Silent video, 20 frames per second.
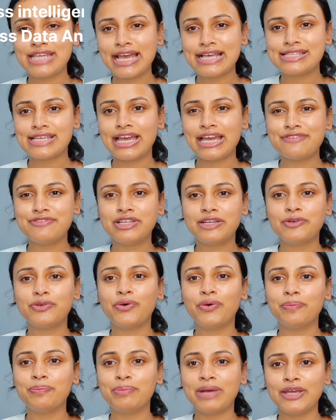as I have
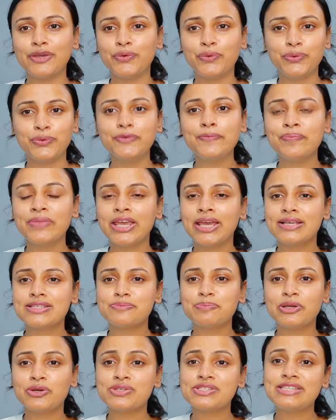done my own,
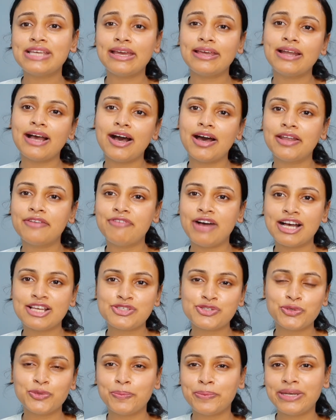because there are
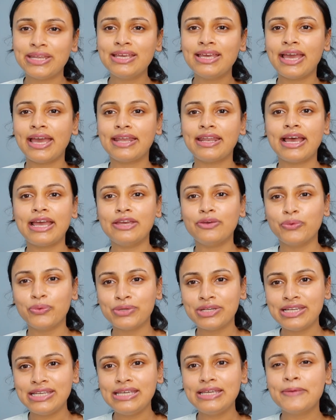vast opening, and I
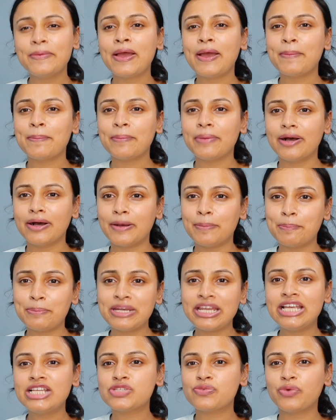only
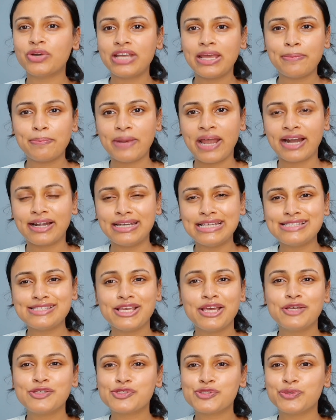preach what I
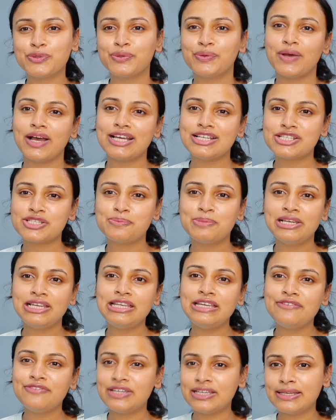practice. So I just
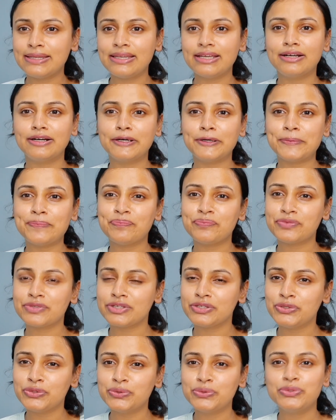believe in
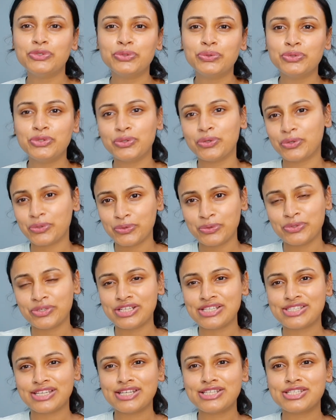you do your own
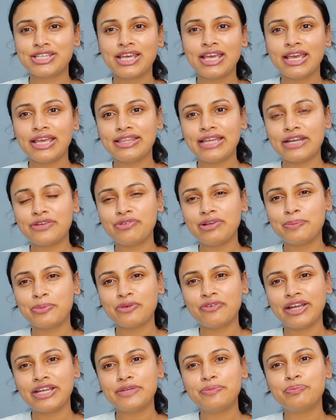research. That will
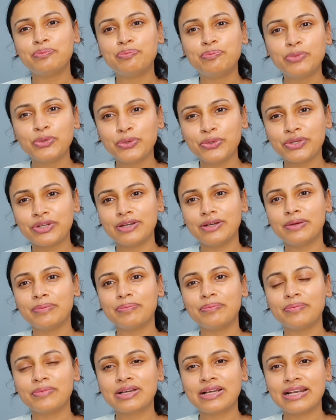provide more
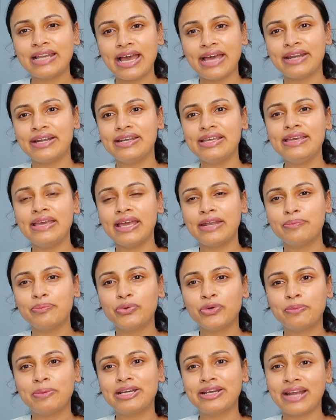clarity and
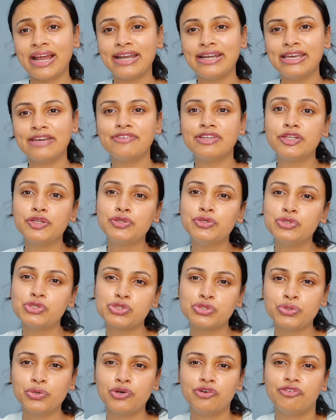more better idea whether you
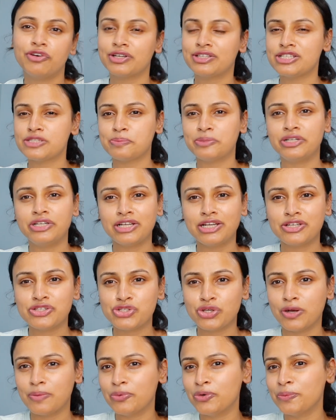should go for this particular
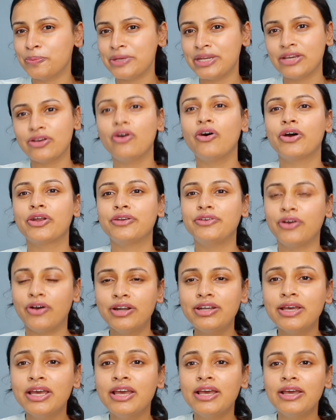job opening or not.